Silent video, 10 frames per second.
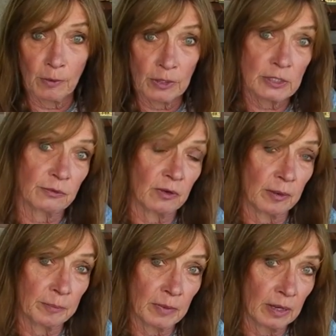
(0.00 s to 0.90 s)
boards
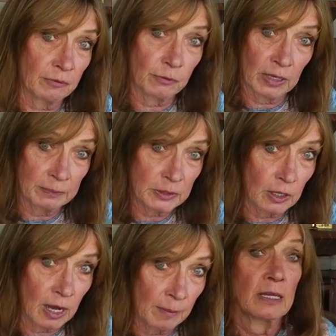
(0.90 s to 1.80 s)
from a frame
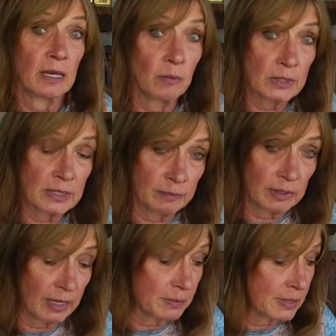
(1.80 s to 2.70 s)
shop. They will
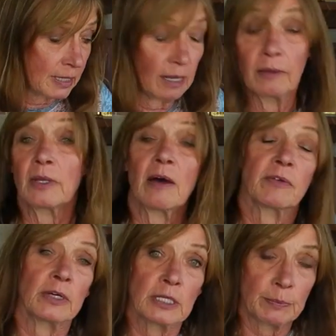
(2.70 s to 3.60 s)
sometimes sell, not
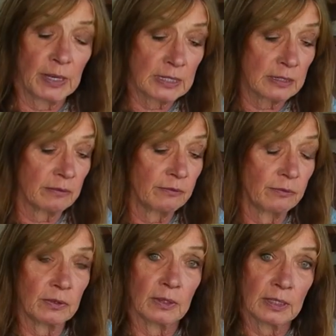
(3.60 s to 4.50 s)
very expensive,
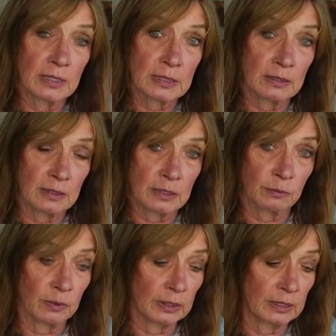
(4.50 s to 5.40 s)
these,
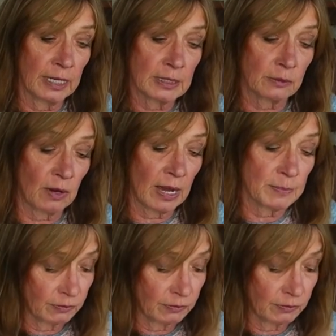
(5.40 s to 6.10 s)
these really nice scraps.